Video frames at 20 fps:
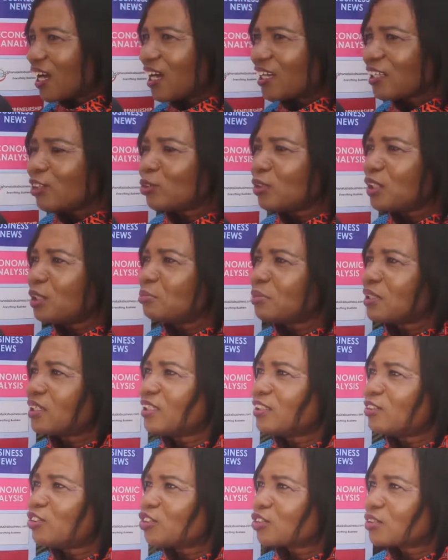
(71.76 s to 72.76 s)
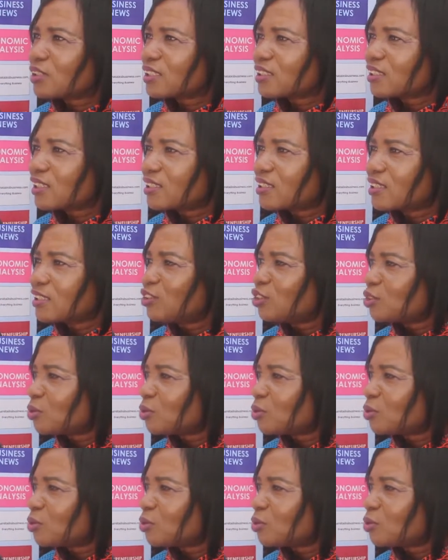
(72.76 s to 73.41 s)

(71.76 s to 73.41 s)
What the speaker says: and only be interested in